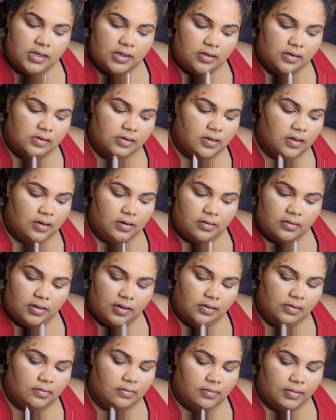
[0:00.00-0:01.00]
that's kind of
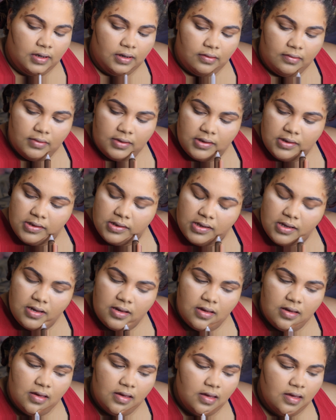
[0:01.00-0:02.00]
like what I want to
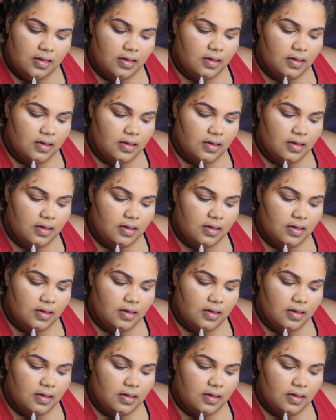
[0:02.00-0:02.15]
say.